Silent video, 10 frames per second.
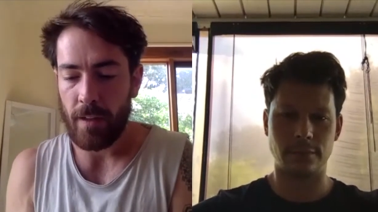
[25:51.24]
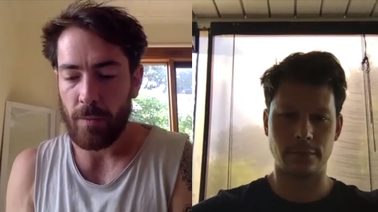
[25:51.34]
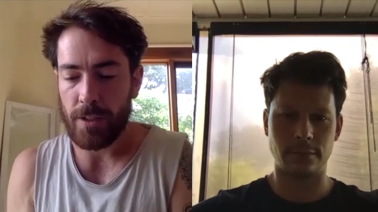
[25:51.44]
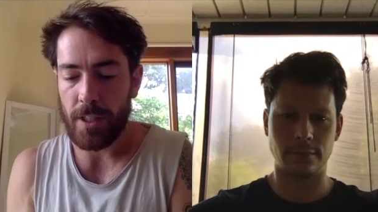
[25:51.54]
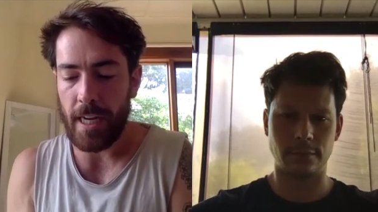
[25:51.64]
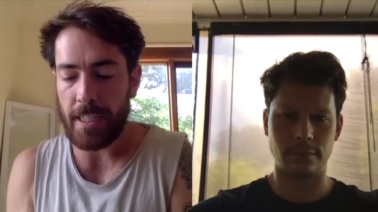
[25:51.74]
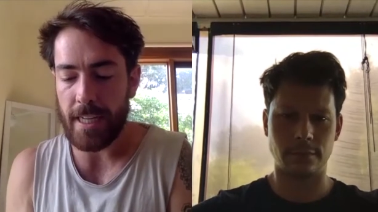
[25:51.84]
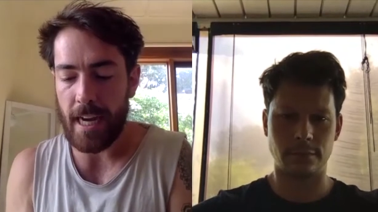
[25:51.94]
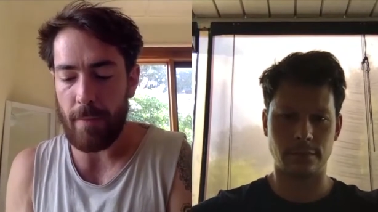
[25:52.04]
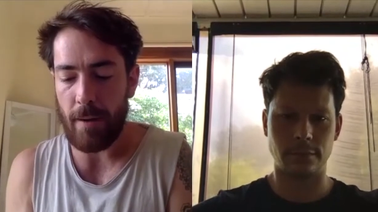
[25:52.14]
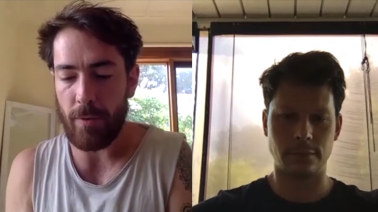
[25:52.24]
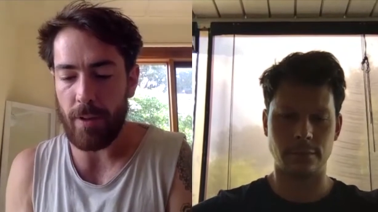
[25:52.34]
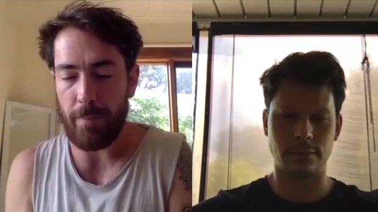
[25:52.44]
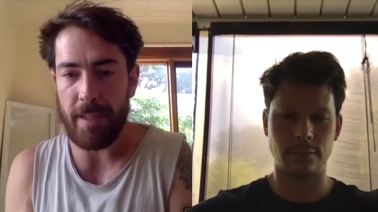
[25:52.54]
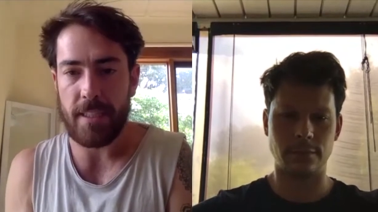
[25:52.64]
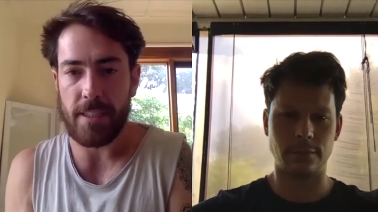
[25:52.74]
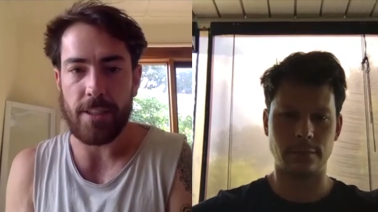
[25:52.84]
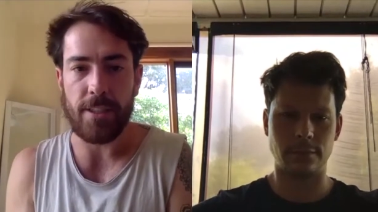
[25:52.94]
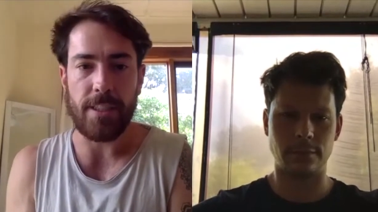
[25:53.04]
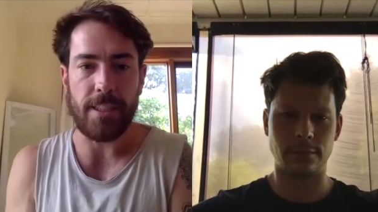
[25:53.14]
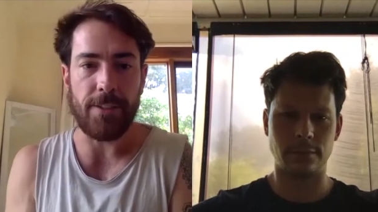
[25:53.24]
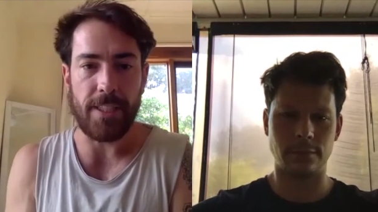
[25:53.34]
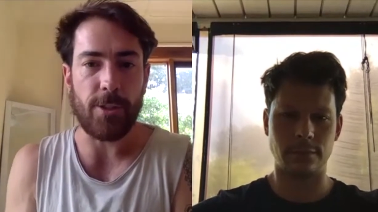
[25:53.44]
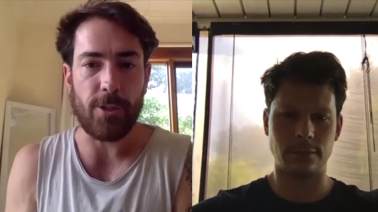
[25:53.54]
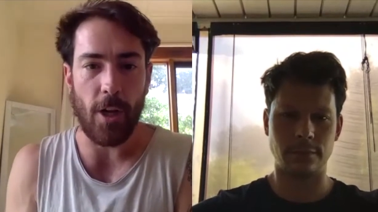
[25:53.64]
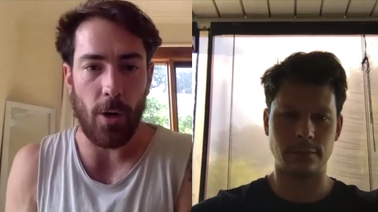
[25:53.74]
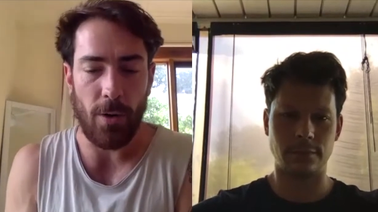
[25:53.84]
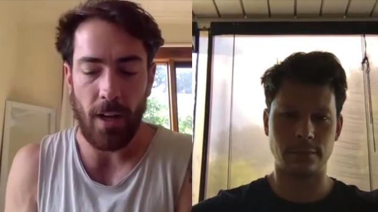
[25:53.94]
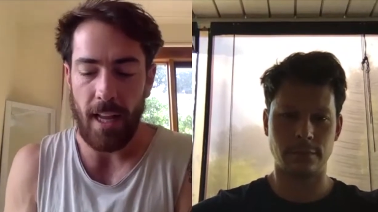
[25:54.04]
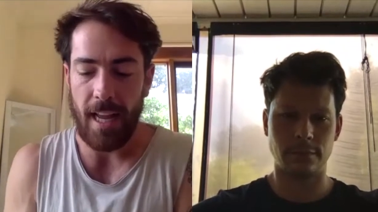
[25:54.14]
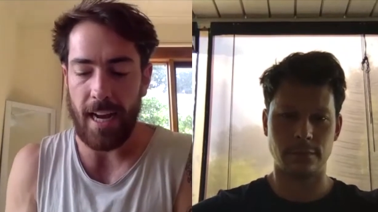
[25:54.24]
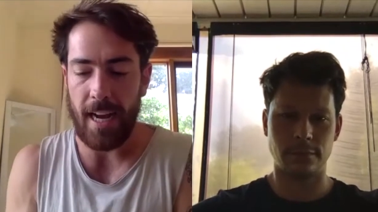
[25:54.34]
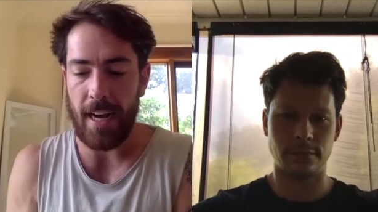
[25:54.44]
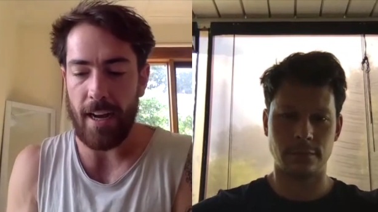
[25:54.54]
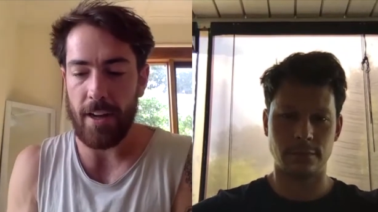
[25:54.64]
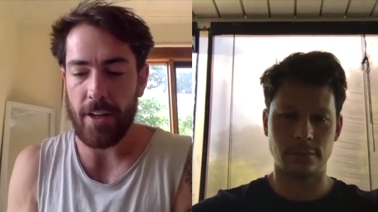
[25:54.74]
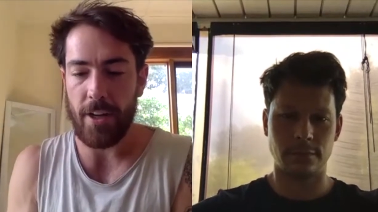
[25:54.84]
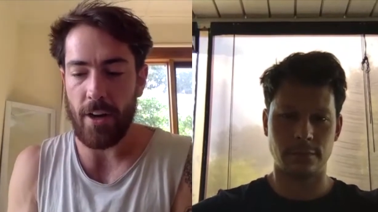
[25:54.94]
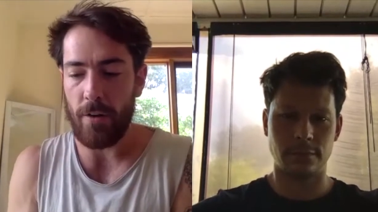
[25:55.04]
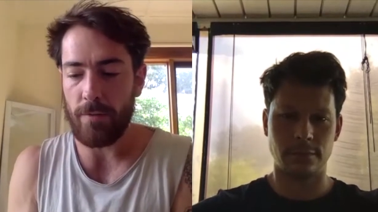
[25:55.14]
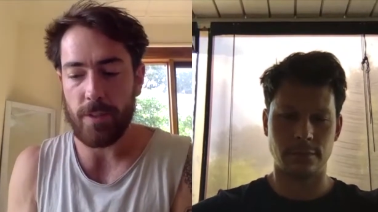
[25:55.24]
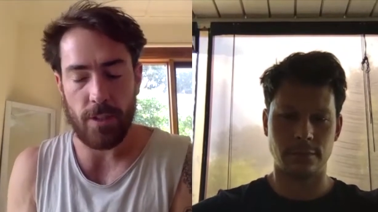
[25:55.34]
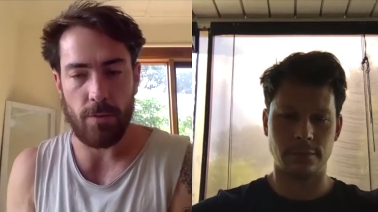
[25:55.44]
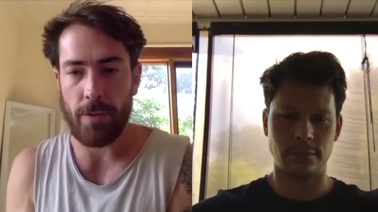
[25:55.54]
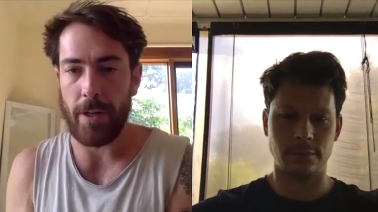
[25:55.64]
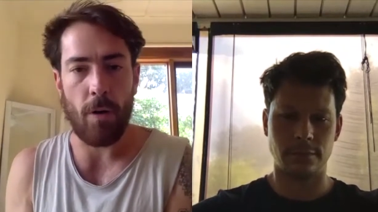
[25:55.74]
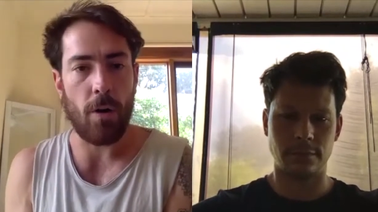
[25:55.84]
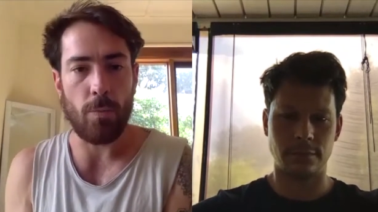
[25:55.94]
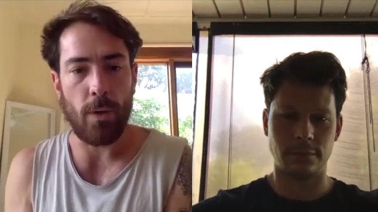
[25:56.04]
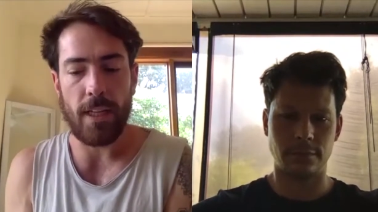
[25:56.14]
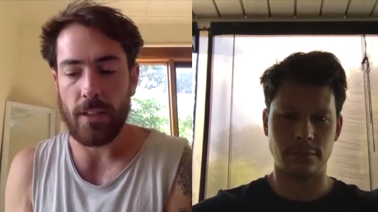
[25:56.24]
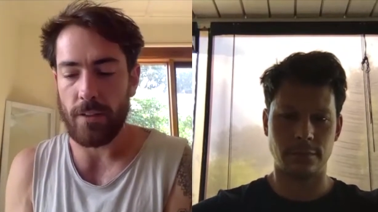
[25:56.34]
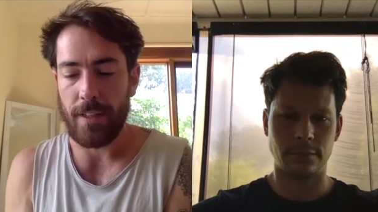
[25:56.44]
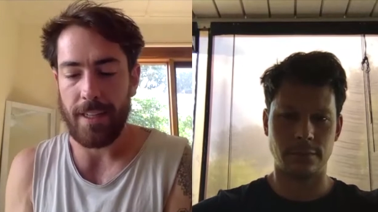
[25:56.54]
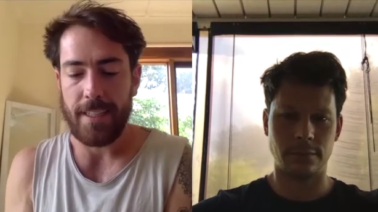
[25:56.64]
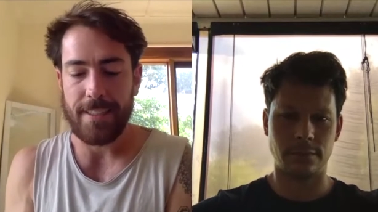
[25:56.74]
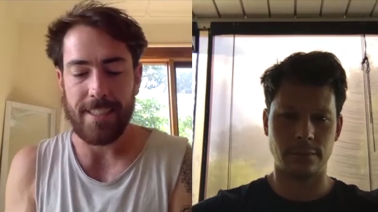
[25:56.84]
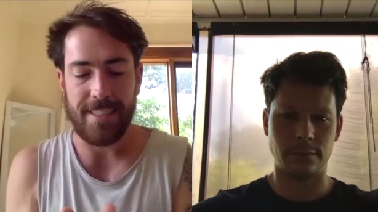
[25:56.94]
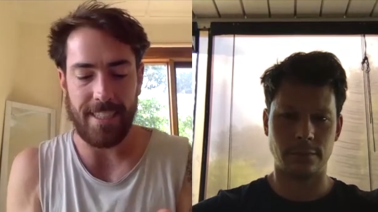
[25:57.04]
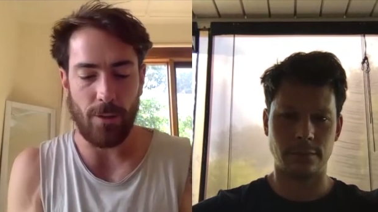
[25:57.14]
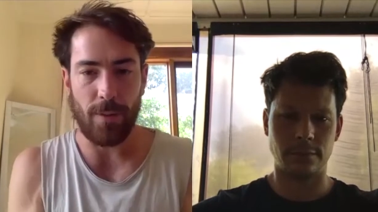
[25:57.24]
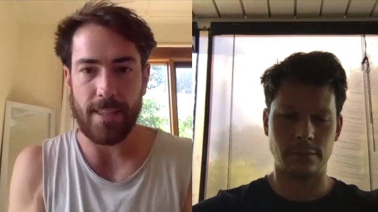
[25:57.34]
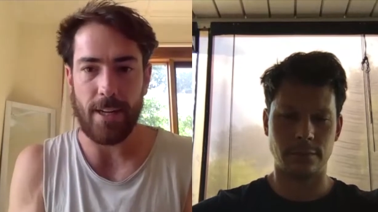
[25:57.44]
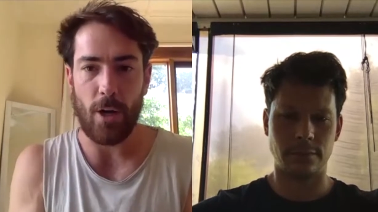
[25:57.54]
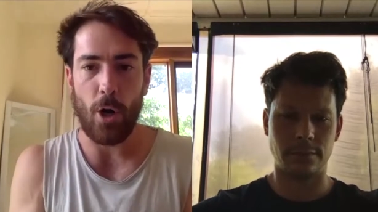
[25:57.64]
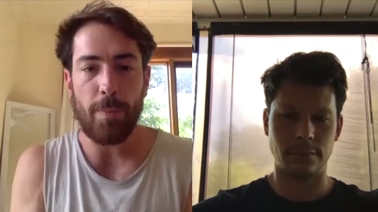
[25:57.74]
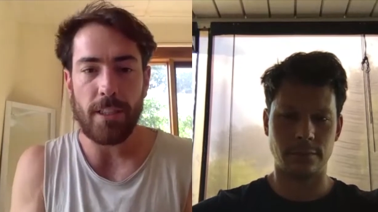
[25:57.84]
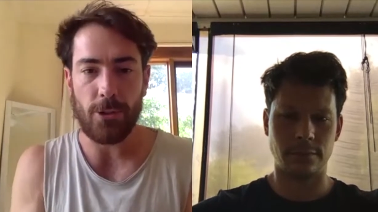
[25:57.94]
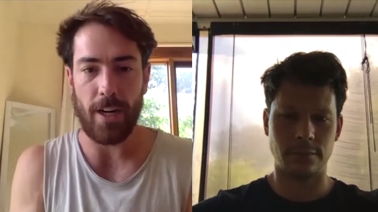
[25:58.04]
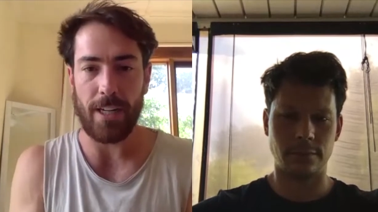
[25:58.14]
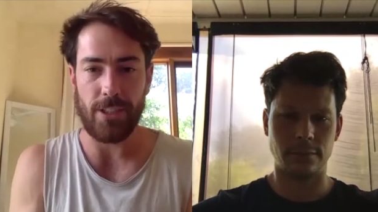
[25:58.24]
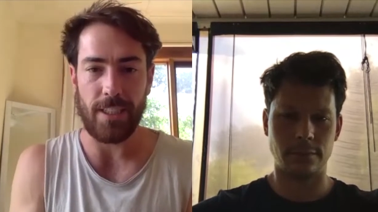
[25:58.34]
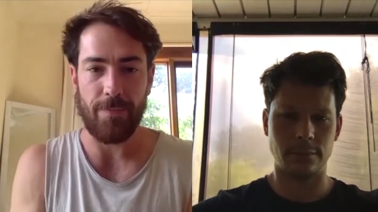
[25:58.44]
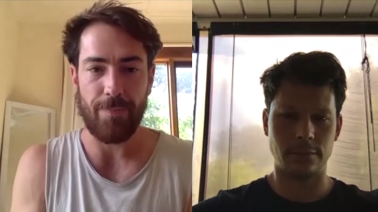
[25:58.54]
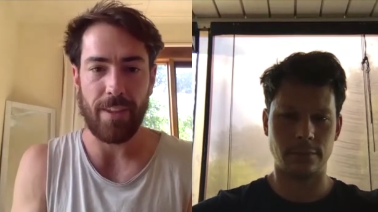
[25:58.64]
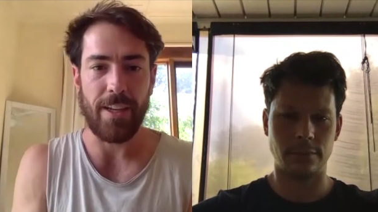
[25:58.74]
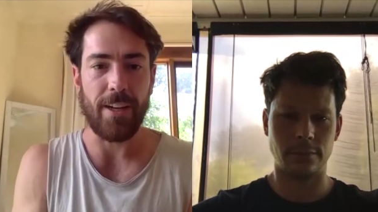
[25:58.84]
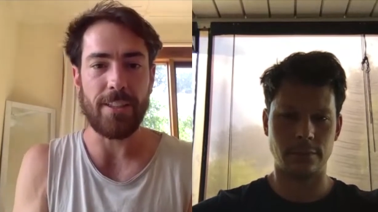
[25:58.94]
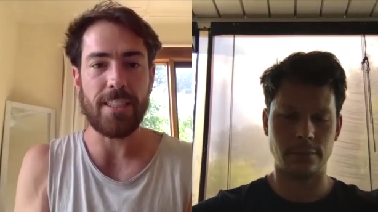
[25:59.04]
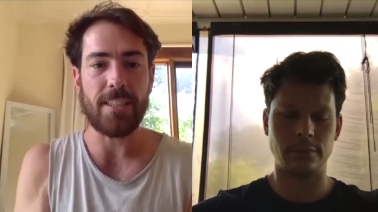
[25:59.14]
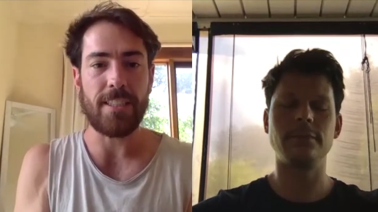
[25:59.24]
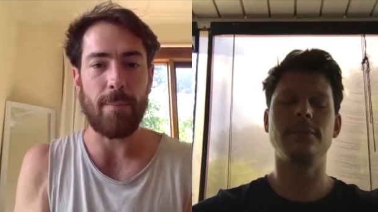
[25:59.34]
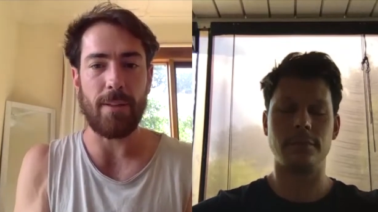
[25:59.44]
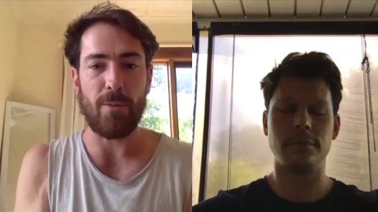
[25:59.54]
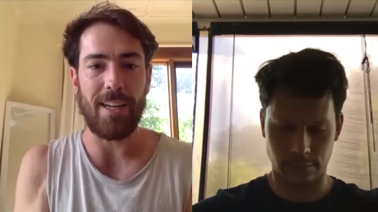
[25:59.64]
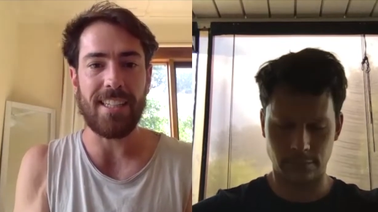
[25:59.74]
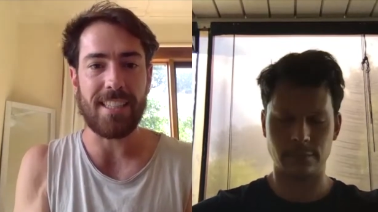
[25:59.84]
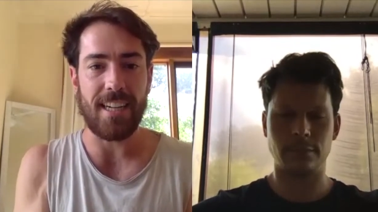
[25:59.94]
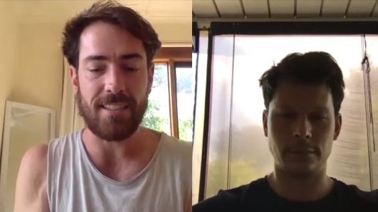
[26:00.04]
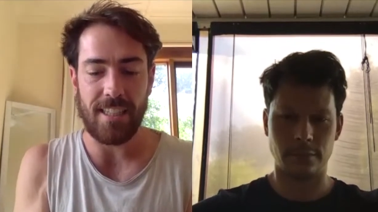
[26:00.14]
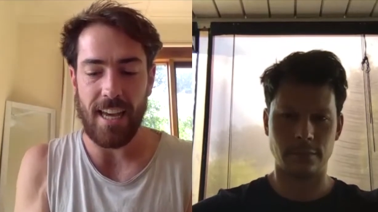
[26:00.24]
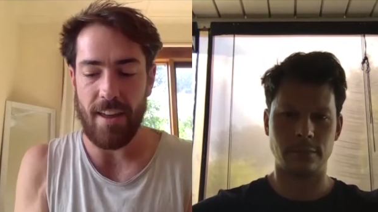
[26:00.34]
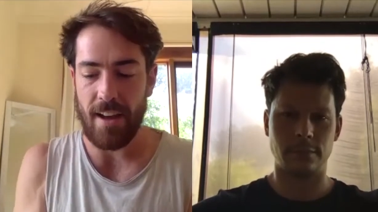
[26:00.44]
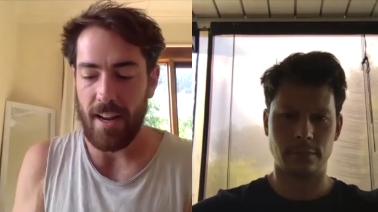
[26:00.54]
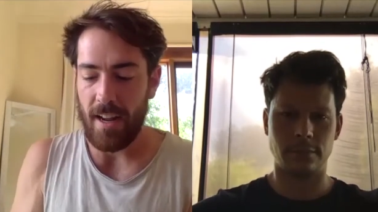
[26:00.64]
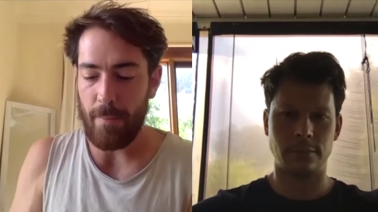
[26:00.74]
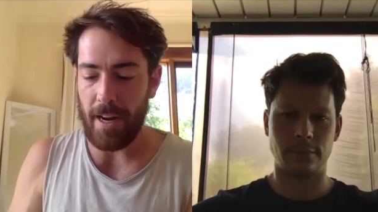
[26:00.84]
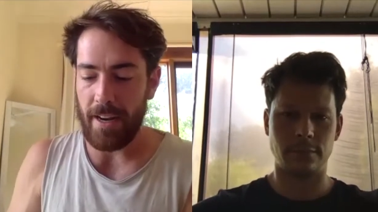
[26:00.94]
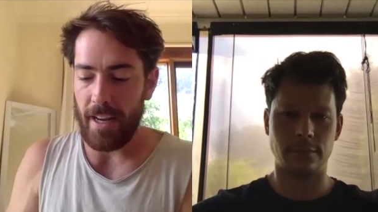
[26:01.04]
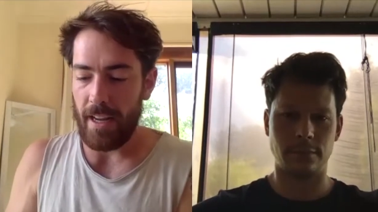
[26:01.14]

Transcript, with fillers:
Speaker 1: was you needed to come up with a business and you, you did so uh, you know, just through your own will to deal with the coping strategy. You know, and this is something that we discussed together, but